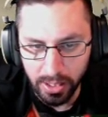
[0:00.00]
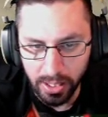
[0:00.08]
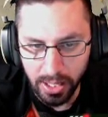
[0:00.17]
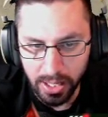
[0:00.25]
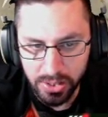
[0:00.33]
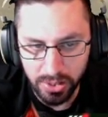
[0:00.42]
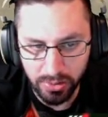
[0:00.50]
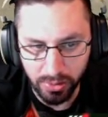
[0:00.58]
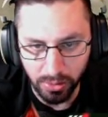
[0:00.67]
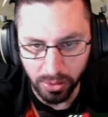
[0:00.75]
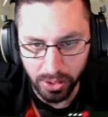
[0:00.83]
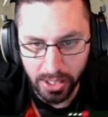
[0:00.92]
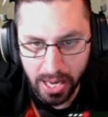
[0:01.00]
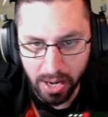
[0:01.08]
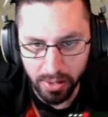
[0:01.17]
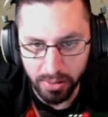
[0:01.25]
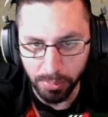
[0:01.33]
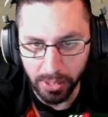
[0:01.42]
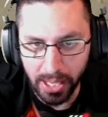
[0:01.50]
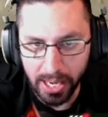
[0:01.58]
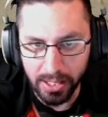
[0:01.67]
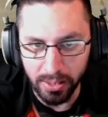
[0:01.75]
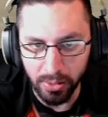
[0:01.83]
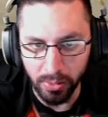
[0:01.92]
and just looking out at the
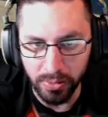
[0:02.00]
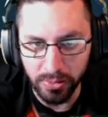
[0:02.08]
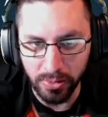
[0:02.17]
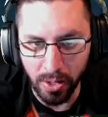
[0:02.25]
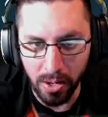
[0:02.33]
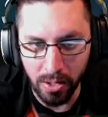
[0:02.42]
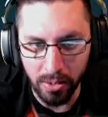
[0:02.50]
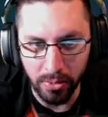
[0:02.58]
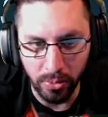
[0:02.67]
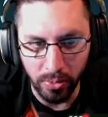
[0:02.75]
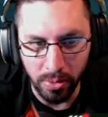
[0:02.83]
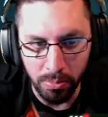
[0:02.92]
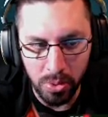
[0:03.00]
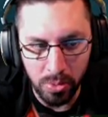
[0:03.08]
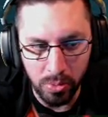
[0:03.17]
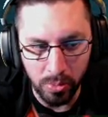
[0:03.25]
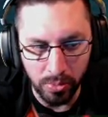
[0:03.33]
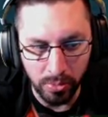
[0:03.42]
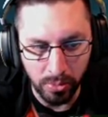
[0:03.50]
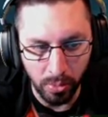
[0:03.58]
planet or the stars or the moons